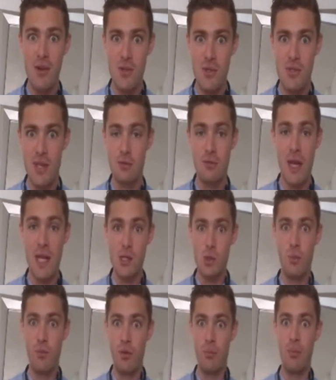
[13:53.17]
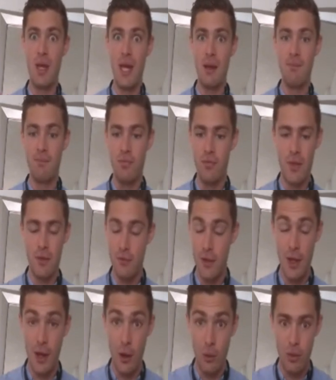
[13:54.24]
satisfaction for me for
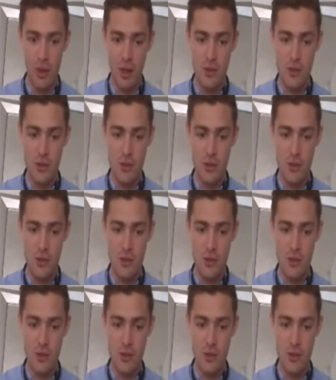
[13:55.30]
the whole thing,